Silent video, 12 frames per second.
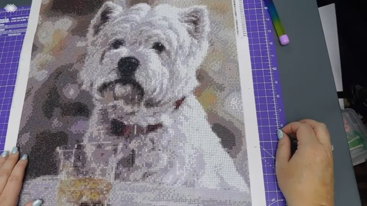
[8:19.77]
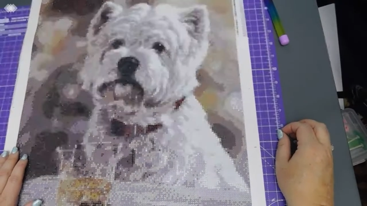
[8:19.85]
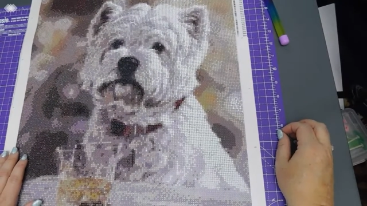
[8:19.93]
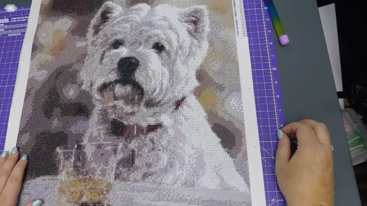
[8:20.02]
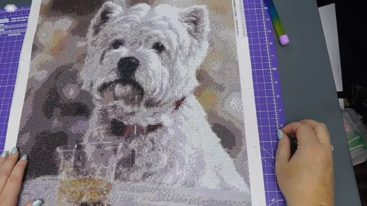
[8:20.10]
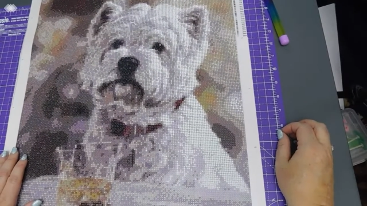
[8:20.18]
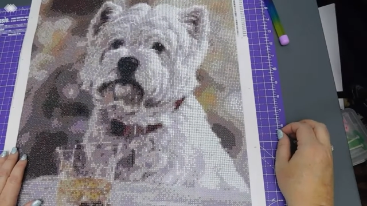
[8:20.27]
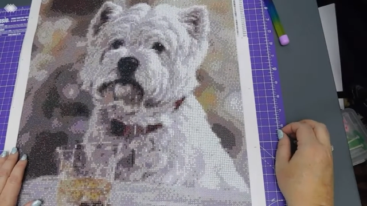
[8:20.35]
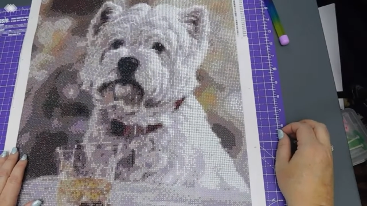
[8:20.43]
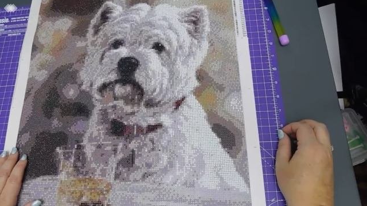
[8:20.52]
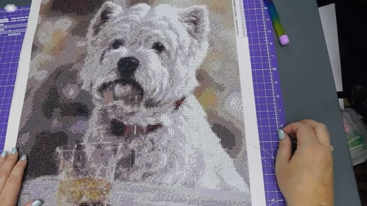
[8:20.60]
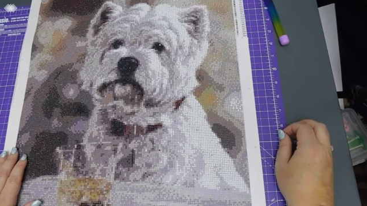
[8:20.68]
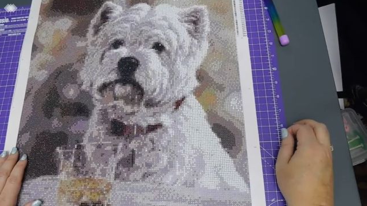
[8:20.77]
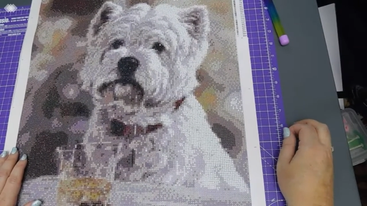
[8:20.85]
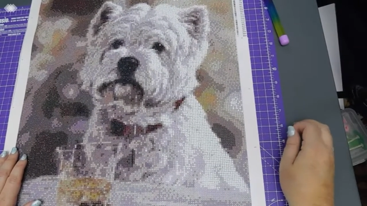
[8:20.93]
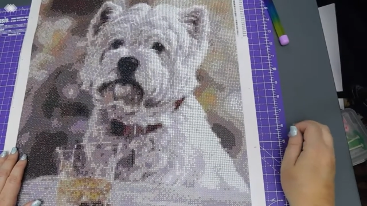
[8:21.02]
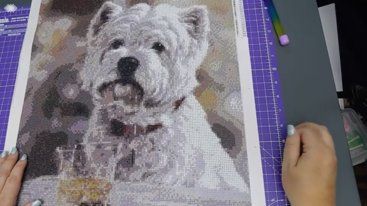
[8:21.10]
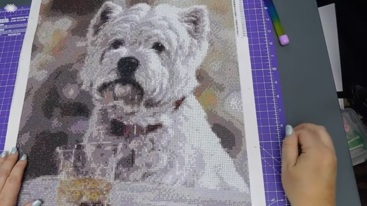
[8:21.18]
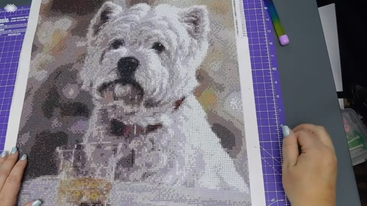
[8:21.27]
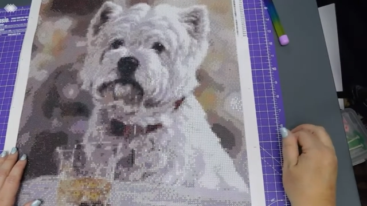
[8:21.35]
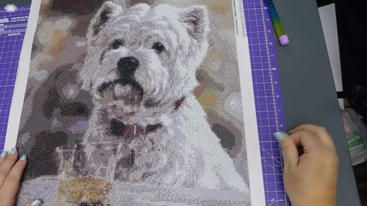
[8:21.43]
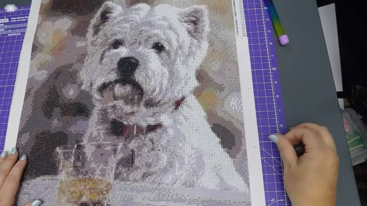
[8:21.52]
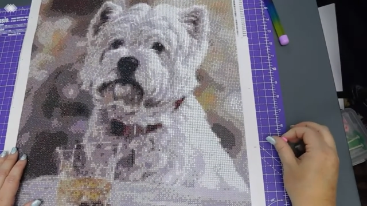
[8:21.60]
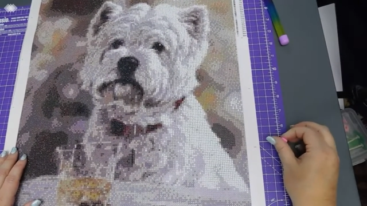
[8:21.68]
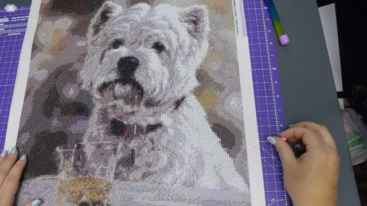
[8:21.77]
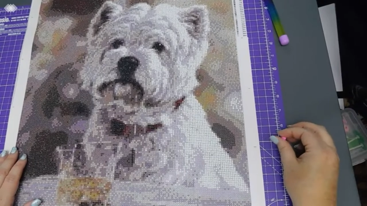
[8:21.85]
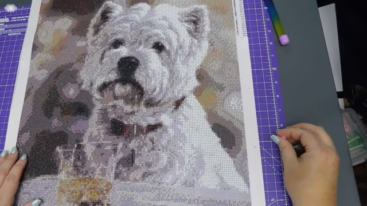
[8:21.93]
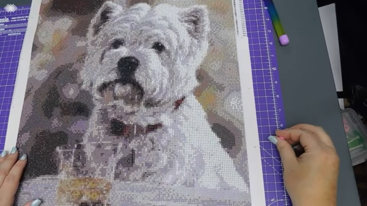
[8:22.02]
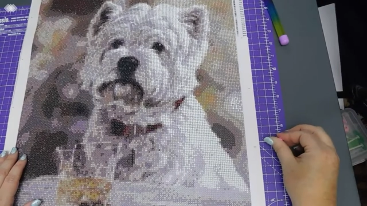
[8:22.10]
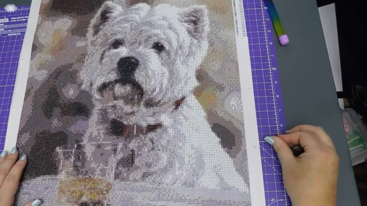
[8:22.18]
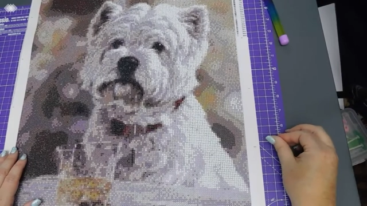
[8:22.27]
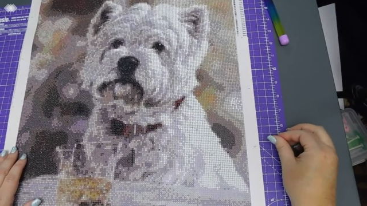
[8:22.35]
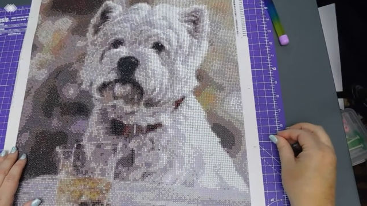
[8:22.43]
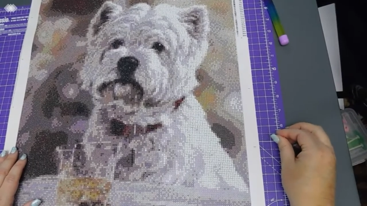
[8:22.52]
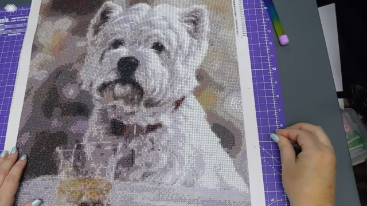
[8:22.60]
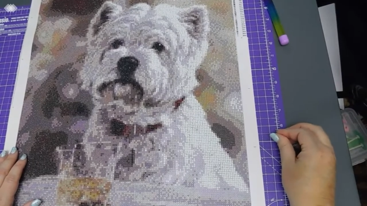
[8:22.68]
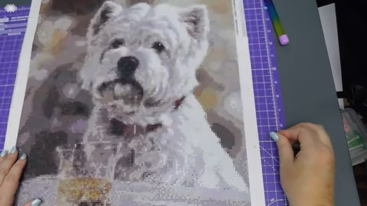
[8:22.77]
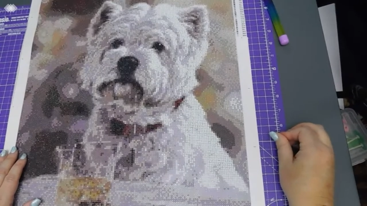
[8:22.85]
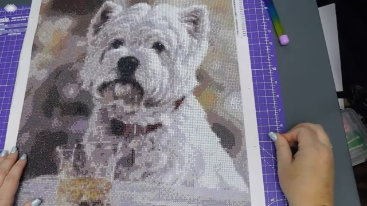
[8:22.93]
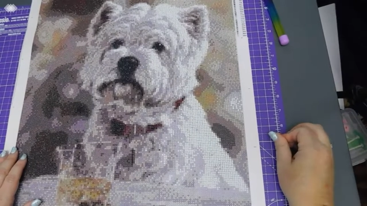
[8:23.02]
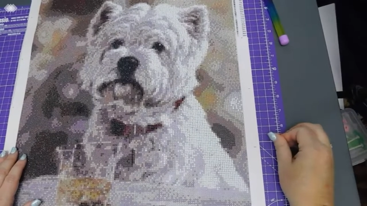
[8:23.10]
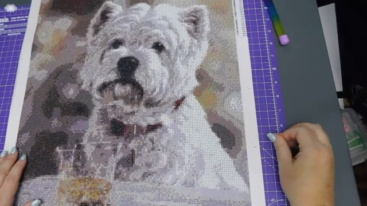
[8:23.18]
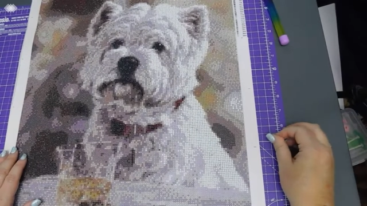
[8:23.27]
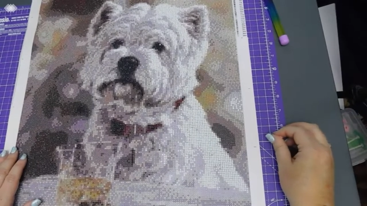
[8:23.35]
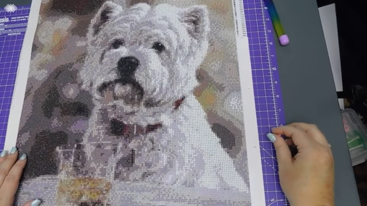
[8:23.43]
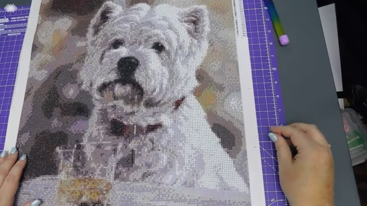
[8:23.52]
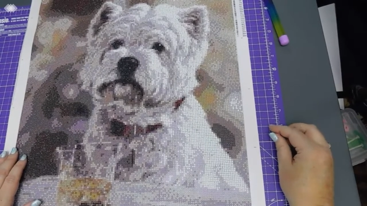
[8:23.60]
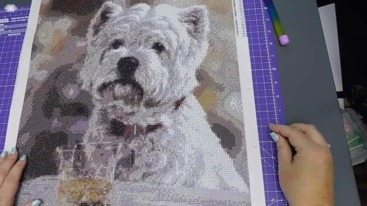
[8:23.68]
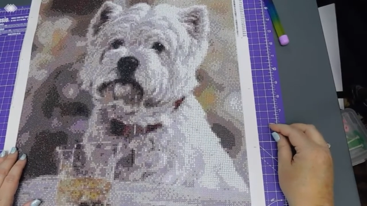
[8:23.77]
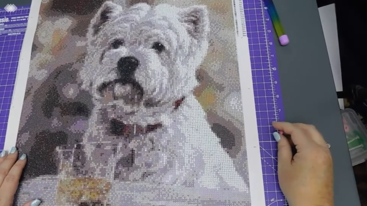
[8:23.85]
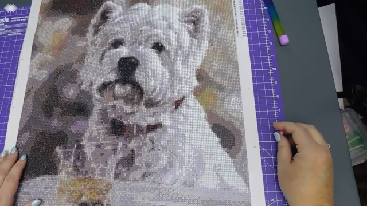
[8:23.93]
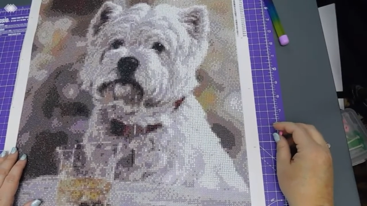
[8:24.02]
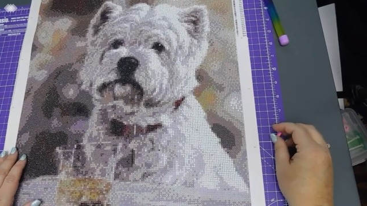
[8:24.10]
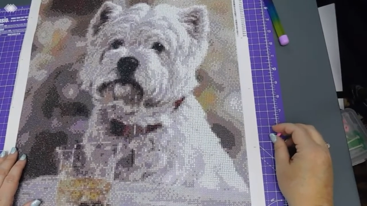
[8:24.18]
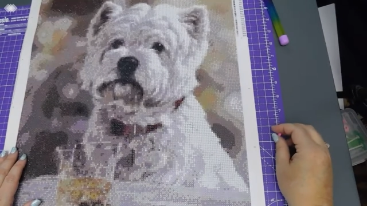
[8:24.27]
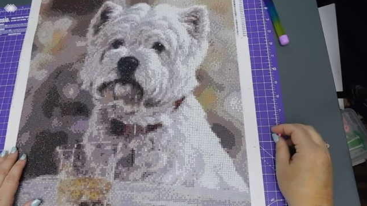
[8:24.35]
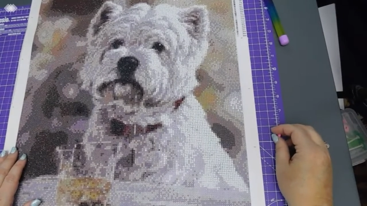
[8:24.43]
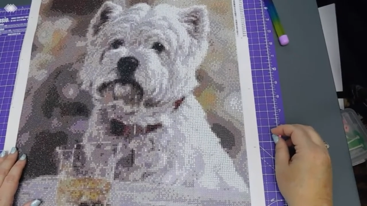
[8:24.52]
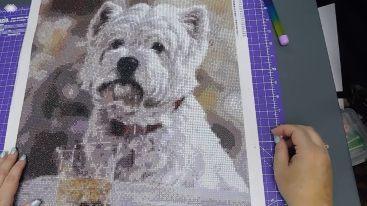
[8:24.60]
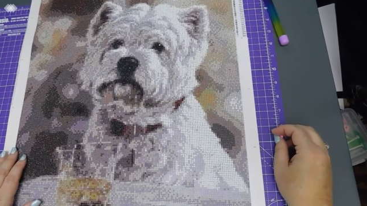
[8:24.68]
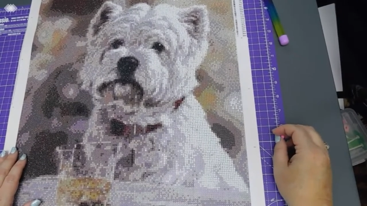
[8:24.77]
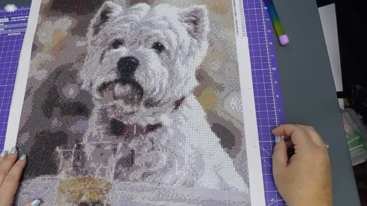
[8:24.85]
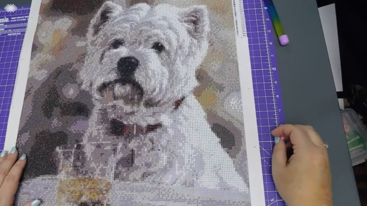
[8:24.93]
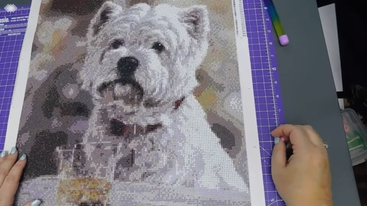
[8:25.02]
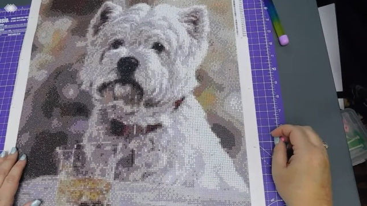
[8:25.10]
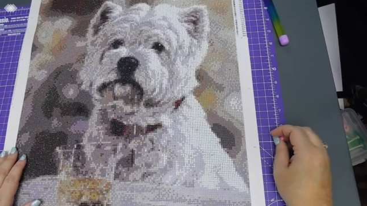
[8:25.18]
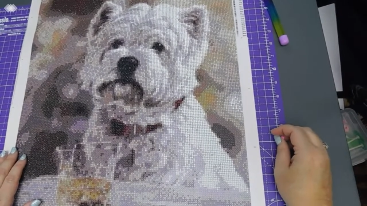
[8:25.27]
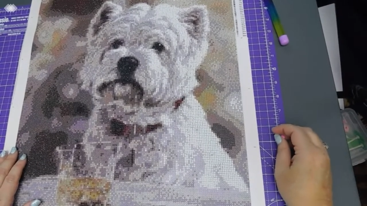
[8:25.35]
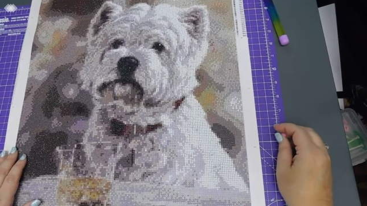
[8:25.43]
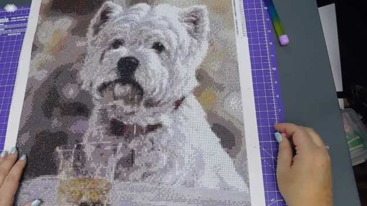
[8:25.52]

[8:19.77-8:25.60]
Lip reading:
(no speaker visible)